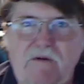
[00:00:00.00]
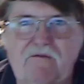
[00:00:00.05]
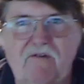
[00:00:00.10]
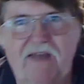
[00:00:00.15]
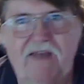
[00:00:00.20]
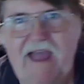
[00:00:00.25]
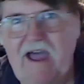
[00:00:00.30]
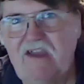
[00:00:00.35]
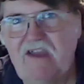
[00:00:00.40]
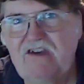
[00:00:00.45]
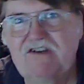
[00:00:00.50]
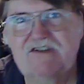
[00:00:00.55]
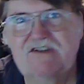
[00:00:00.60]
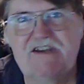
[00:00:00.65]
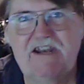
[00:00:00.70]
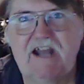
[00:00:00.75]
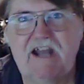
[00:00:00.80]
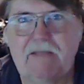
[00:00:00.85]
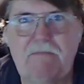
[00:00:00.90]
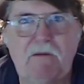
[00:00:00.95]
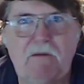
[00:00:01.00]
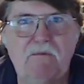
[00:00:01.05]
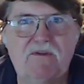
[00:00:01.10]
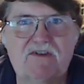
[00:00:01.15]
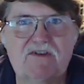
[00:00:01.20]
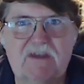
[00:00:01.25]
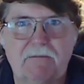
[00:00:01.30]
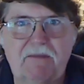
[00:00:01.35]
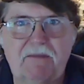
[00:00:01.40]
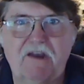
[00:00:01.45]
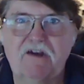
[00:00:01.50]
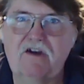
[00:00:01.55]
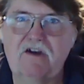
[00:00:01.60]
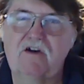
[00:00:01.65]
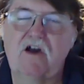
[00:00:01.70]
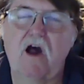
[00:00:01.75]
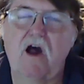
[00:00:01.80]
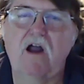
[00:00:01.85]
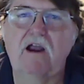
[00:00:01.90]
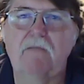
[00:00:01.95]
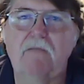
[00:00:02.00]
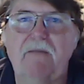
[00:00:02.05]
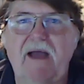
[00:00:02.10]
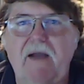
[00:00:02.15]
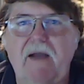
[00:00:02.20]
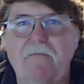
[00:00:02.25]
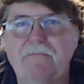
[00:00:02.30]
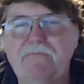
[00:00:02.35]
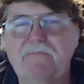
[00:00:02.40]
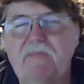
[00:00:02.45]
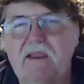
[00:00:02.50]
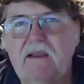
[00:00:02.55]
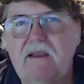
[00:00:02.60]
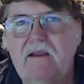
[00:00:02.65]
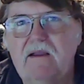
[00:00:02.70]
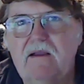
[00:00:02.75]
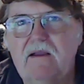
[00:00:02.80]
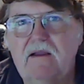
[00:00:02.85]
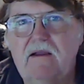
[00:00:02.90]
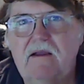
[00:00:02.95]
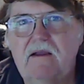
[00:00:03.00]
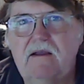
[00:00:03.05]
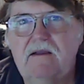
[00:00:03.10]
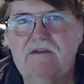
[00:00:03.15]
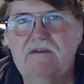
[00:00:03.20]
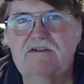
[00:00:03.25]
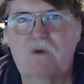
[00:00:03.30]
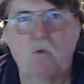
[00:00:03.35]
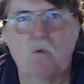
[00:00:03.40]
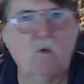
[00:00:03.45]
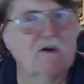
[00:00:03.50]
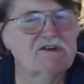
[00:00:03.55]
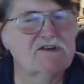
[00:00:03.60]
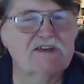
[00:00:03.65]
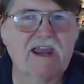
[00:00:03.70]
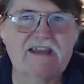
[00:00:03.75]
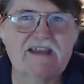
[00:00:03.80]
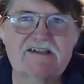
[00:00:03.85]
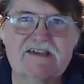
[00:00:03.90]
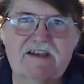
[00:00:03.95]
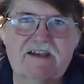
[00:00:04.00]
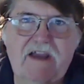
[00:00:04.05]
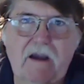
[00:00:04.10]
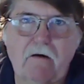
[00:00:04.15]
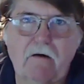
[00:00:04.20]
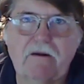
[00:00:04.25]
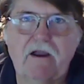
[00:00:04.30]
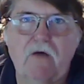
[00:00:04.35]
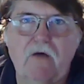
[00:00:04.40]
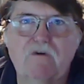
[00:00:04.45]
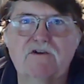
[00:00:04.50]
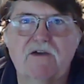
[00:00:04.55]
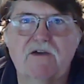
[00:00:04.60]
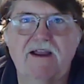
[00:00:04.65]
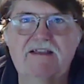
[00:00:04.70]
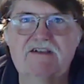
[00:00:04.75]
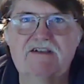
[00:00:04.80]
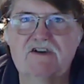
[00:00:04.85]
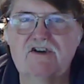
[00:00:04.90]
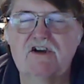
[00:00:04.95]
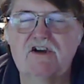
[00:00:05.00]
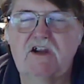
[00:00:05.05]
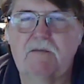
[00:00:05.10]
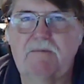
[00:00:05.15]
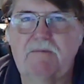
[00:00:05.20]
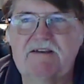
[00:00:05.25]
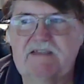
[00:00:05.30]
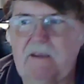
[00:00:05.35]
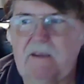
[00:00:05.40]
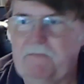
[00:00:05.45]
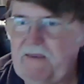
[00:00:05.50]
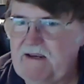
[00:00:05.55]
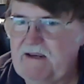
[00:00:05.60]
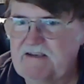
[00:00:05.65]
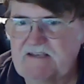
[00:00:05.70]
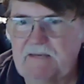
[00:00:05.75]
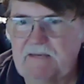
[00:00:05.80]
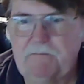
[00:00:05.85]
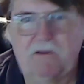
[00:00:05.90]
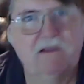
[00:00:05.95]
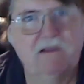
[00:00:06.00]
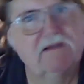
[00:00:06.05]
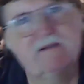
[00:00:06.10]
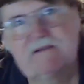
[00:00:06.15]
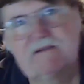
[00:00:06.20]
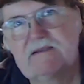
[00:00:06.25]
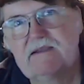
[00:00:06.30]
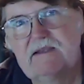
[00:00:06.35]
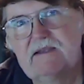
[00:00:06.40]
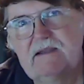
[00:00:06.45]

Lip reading: for now, you just need to come up with something to talk about. So worst case scenario, a transition could be something as simple as,